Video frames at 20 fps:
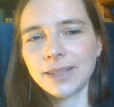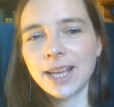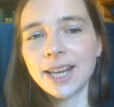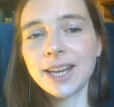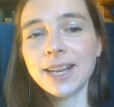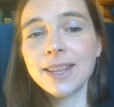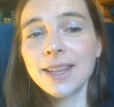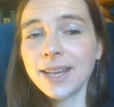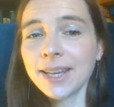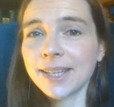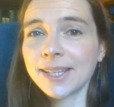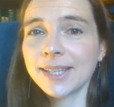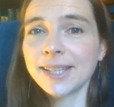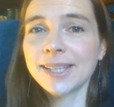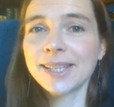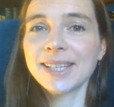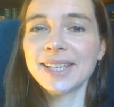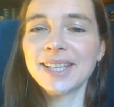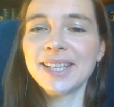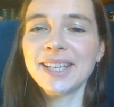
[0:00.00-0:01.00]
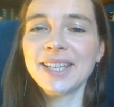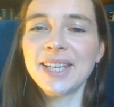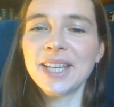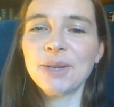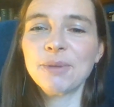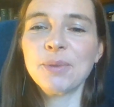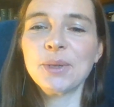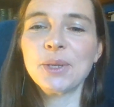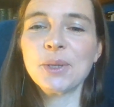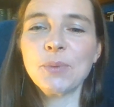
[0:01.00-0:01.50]
And this
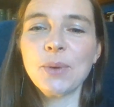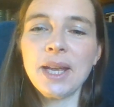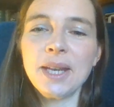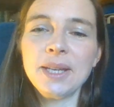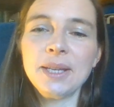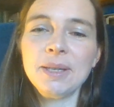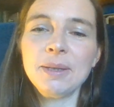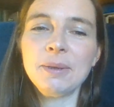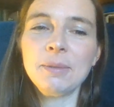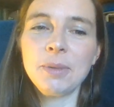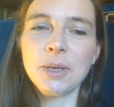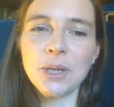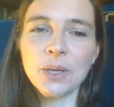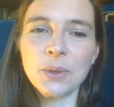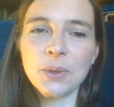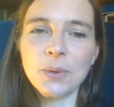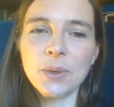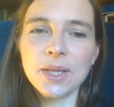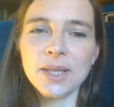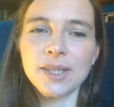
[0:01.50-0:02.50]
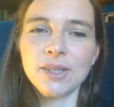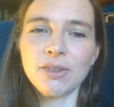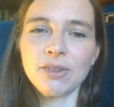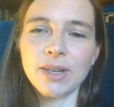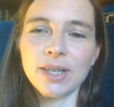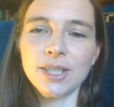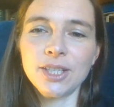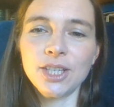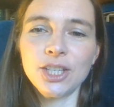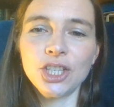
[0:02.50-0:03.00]
was when Barkworth's
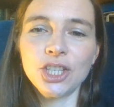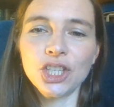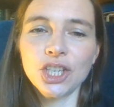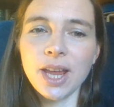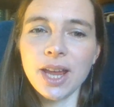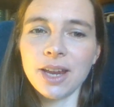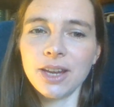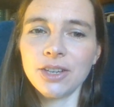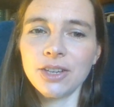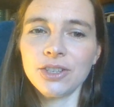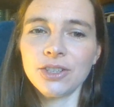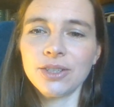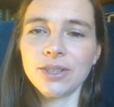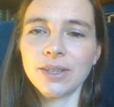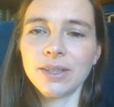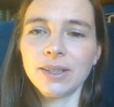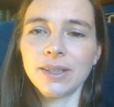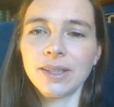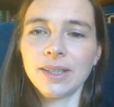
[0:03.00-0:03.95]
strategy changed.